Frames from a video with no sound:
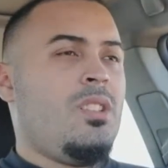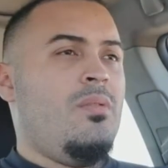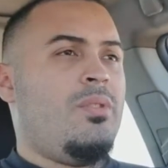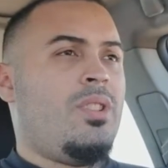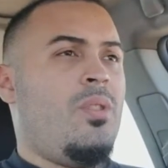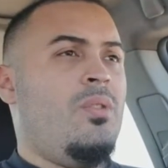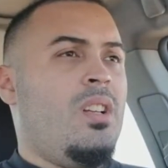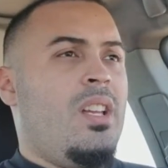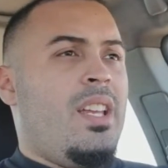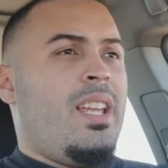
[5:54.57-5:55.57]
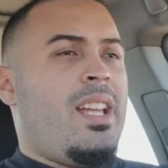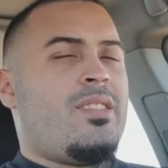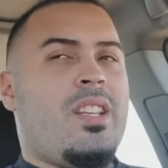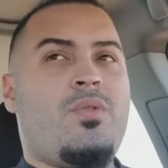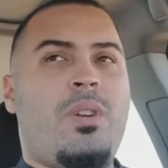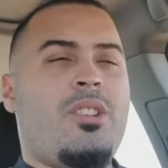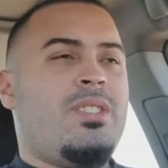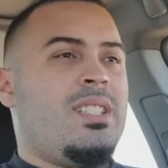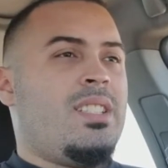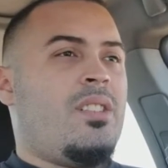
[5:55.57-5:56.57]
So it's one of those
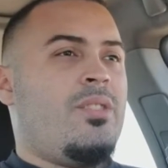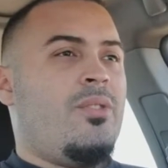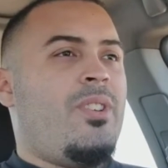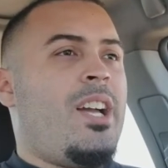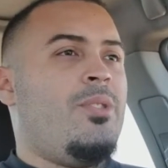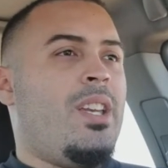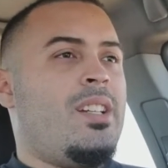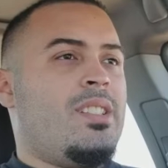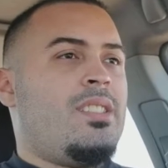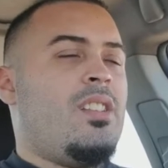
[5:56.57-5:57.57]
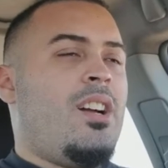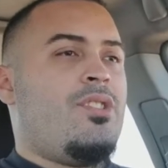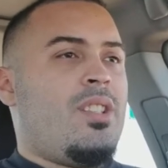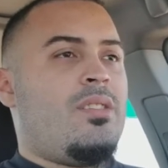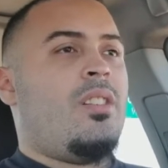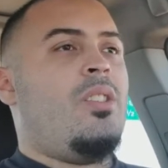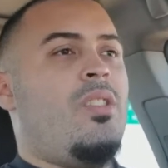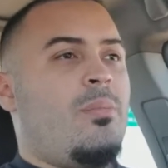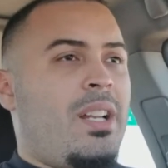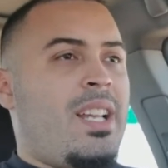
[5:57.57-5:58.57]
things that's hard to evaluate, because it's not just, oh,
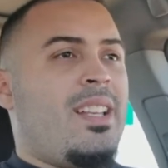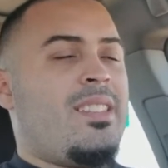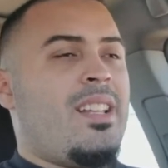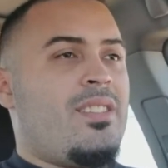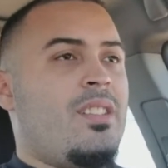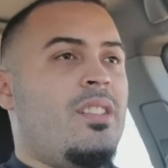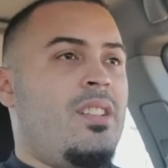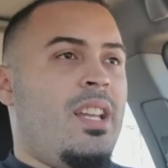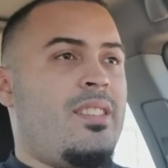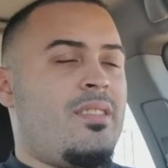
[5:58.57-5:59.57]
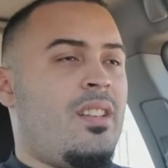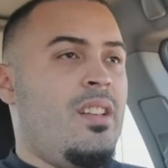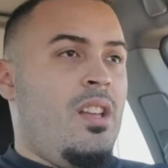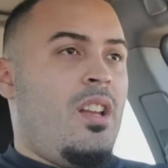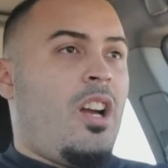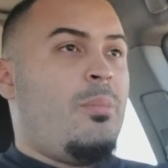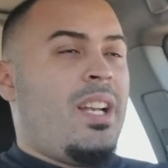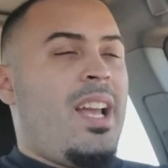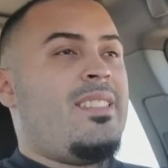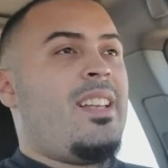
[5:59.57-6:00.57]
are my die sides good? It's, are my
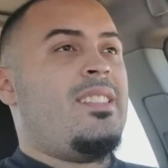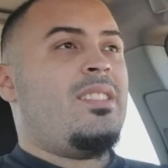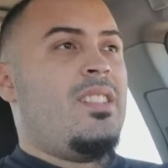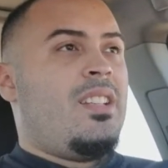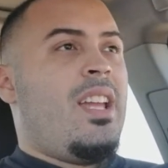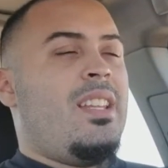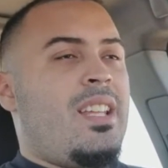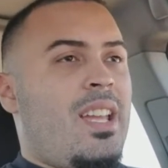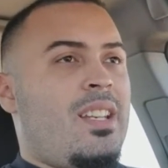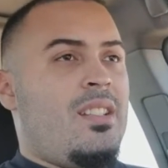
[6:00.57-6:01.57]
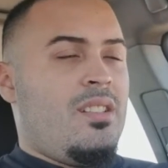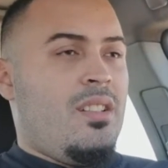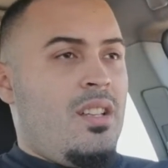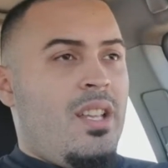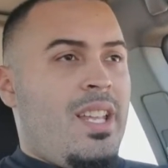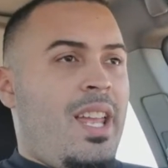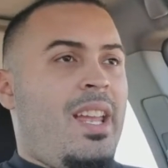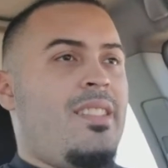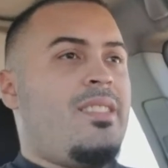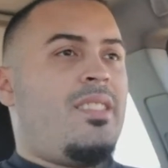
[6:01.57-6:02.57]
die sides good, and then is